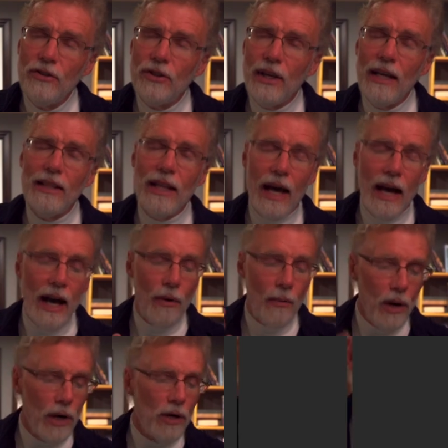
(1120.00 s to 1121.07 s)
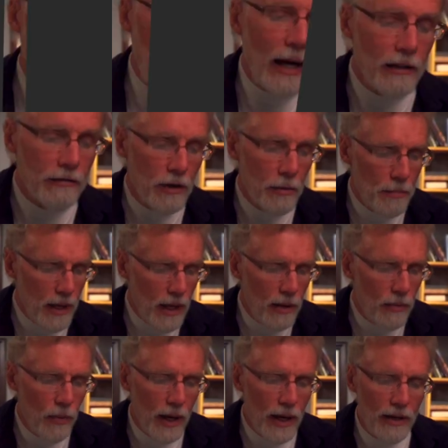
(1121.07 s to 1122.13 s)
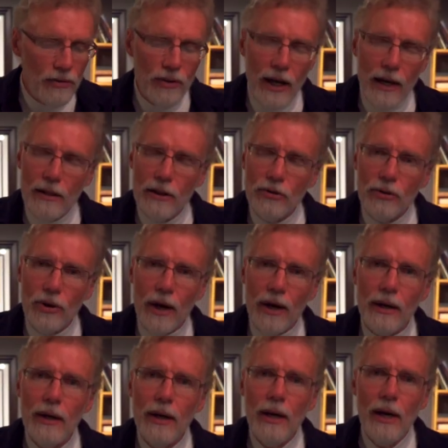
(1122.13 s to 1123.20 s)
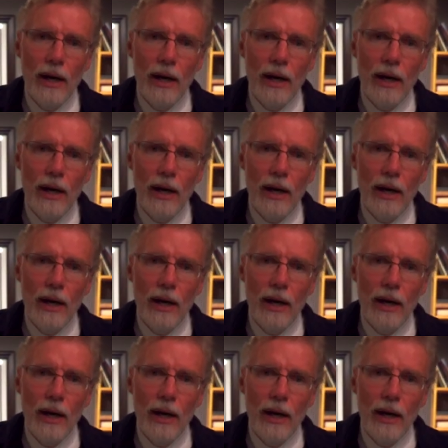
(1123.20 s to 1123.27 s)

said that, I want to go back and repeat what I said at the start.